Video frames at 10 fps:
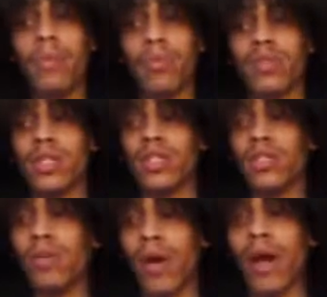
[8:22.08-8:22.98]
people since
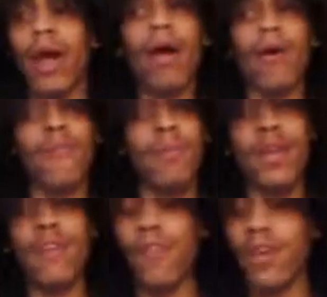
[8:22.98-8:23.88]
you were in hell from
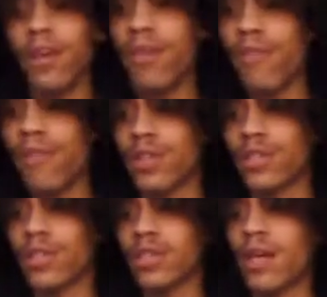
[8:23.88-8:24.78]
different
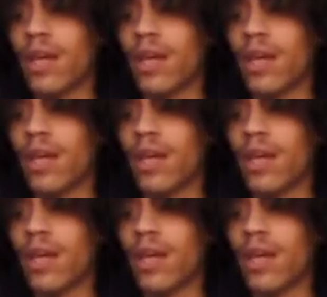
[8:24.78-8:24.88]
universes.